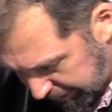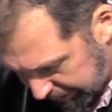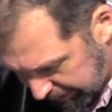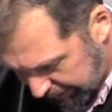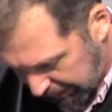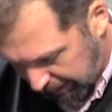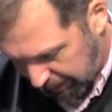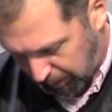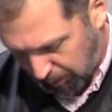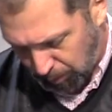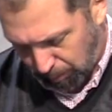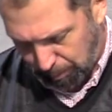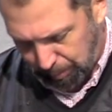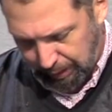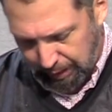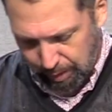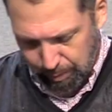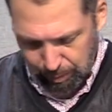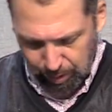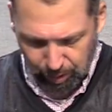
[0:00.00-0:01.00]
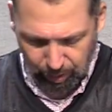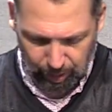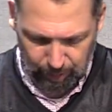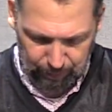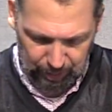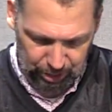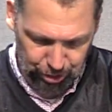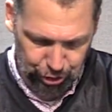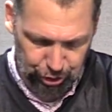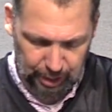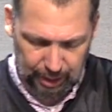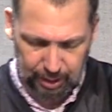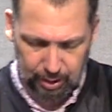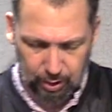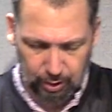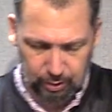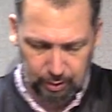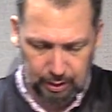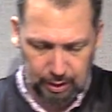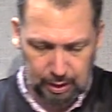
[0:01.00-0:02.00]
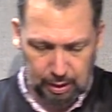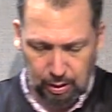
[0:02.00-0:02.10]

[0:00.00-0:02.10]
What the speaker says: Got a little peanut butter on my shaker.